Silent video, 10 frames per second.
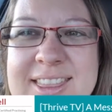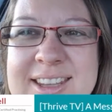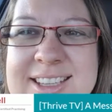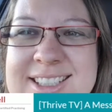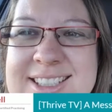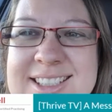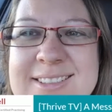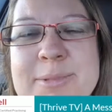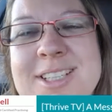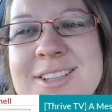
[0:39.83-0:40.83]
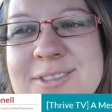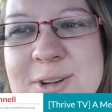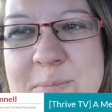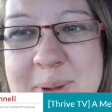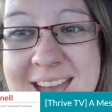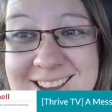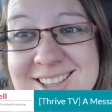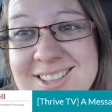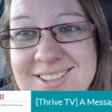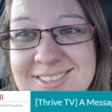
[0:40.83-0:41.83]
This is a message of
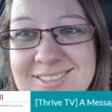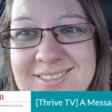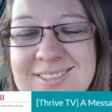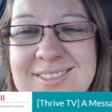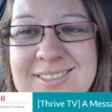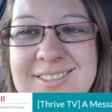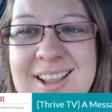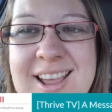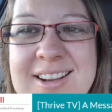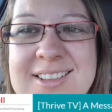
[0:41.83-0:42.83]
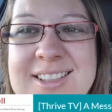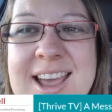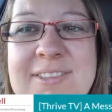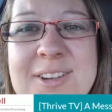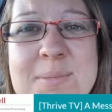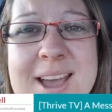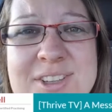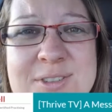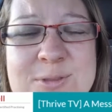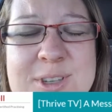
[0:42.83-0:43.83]
compassion, to have
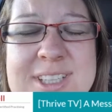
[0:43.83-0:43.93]
compassion for